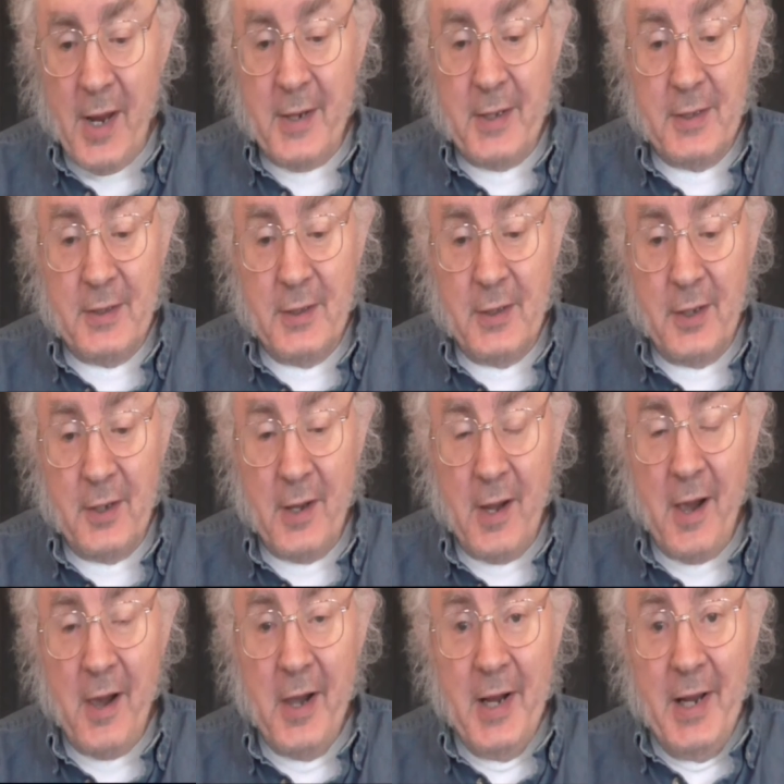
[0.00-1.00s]
And
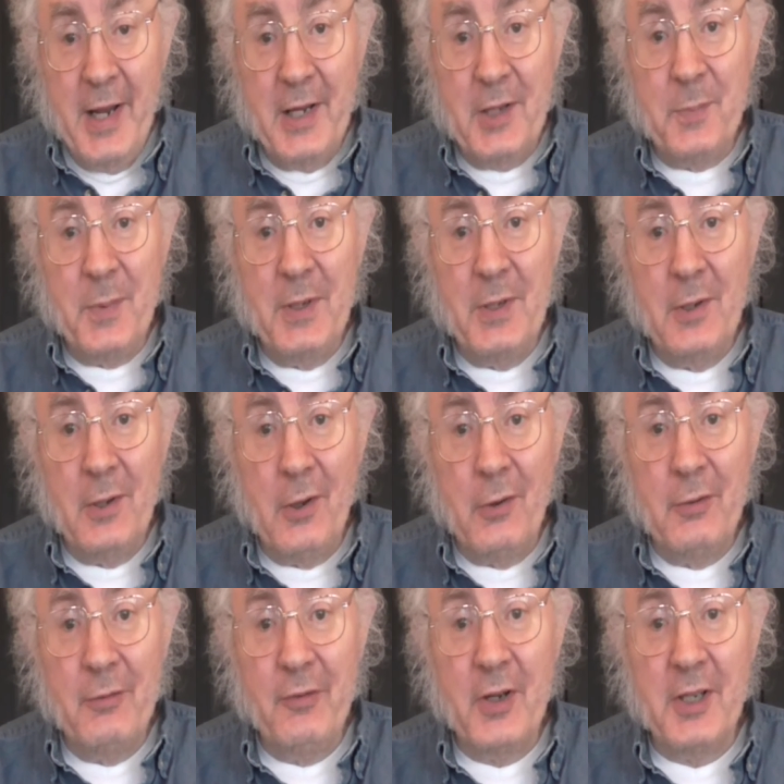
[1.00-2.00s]
it's been a
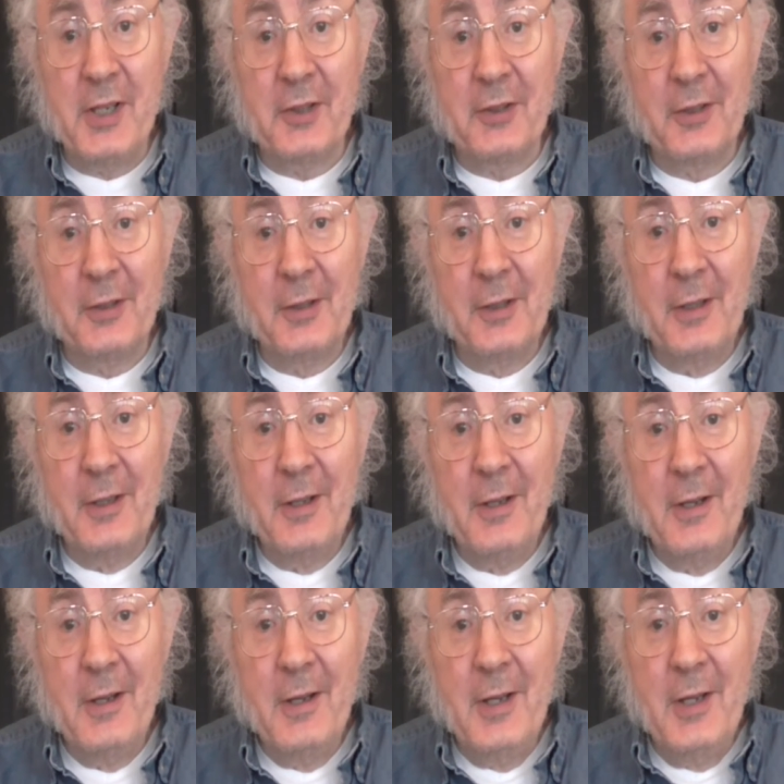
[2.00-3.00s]
long fight.
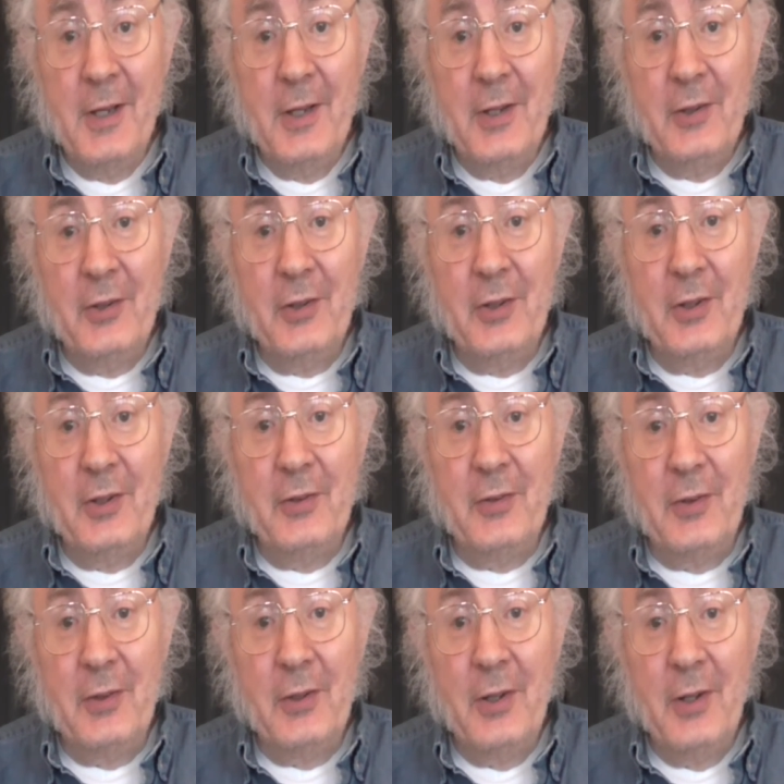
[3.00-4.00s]
She's